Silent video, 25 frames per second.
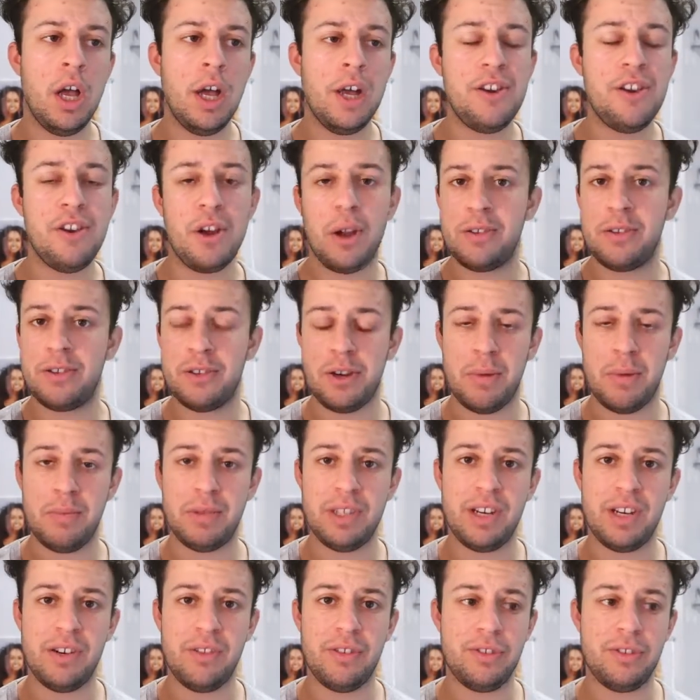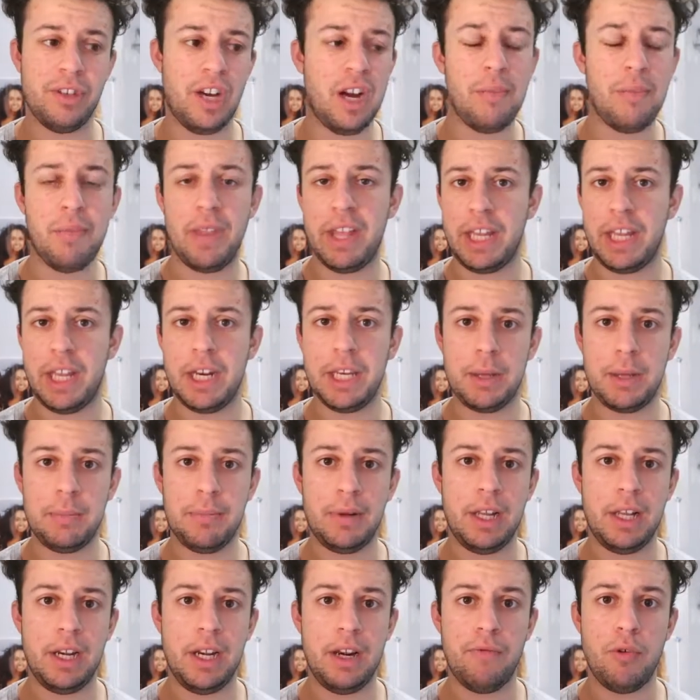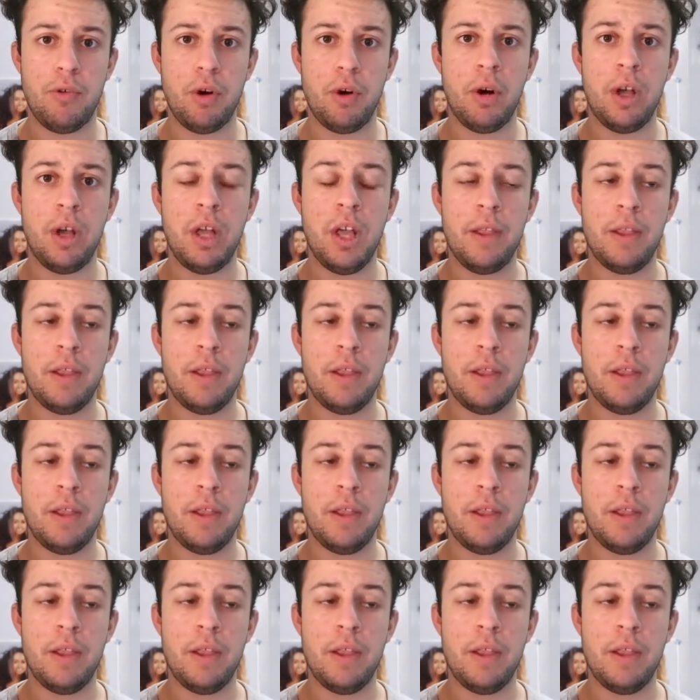99% of the time they get it completely wrong.